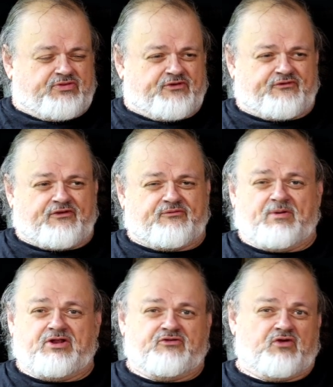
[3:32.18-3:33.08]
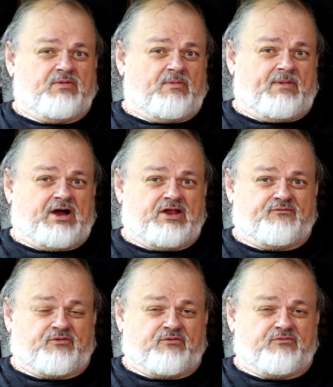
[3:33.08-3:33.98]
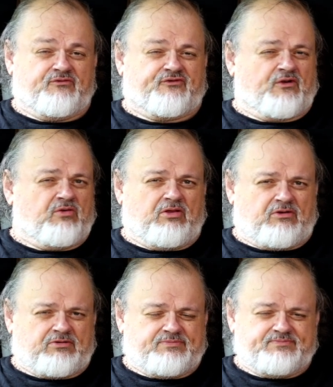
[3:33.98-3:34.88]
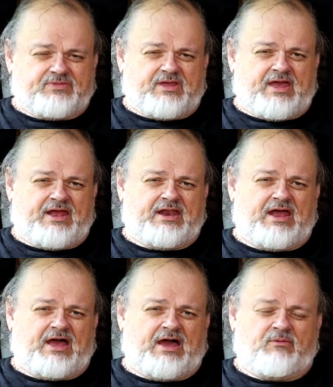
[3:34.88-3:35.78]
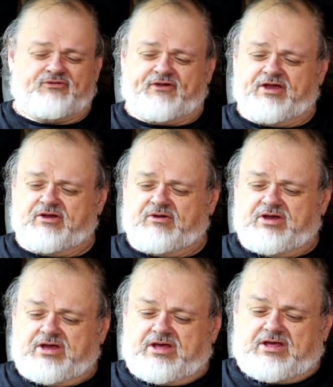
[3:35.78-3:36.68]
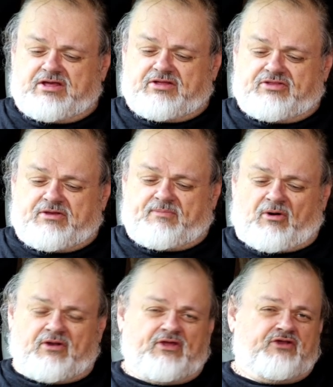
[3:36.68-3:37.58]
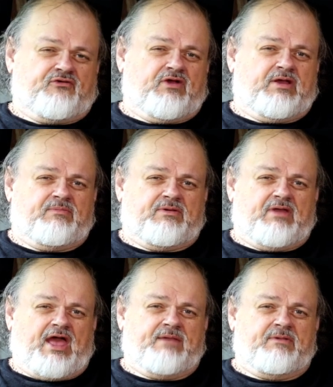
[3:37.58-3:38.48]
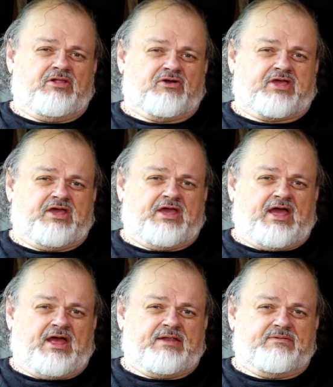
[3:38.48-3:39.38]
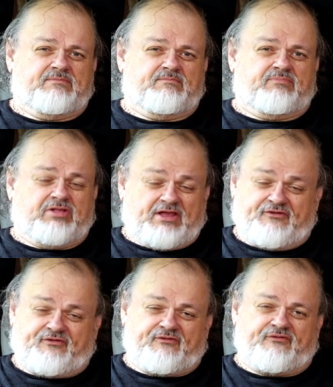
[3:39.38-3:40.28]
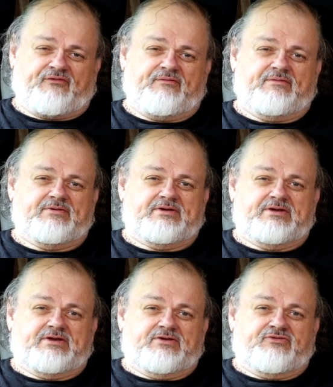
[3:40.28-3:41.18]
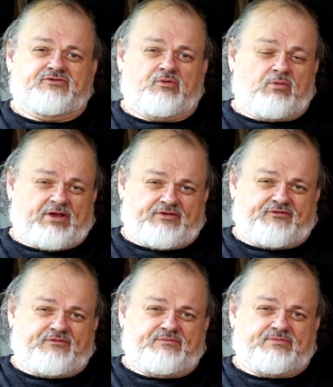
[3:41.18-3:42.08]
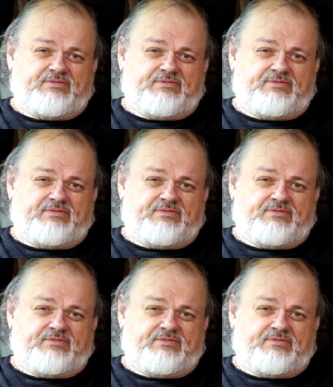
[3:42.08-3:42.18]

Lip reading: This has been a dream of mine for so long, and I will tell you that part of that dream had me looking at places to rent